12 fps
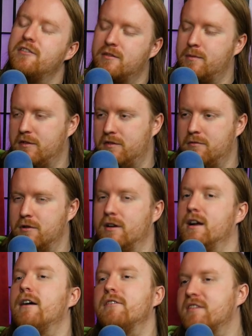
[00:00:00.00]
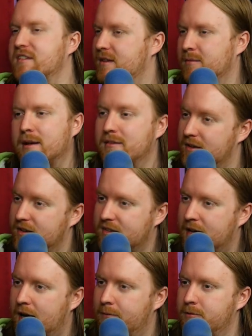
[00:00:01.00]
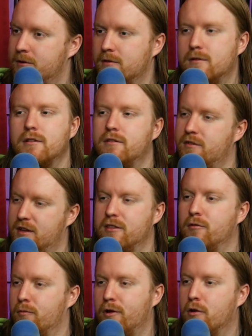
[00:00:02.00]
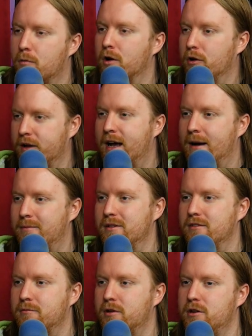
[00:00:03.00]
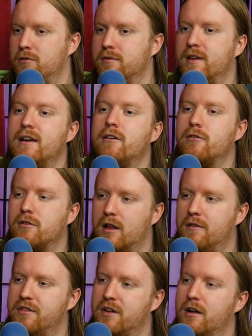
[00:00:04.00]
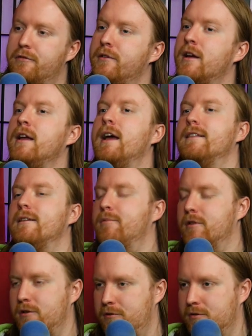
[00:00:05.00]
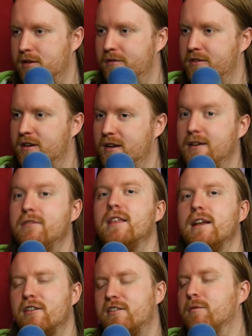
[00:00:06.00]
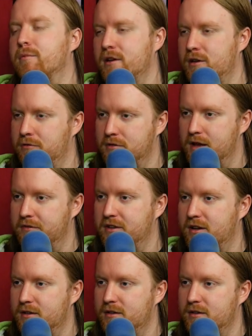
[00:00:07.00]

it's supposed to work. Obviously, sometimes that doesn't happen. Yeah. It's, uh, the real world happens where you yeah. take your gloves off and then you put new gloves on. Even yeah. then, you're still putting new gloves on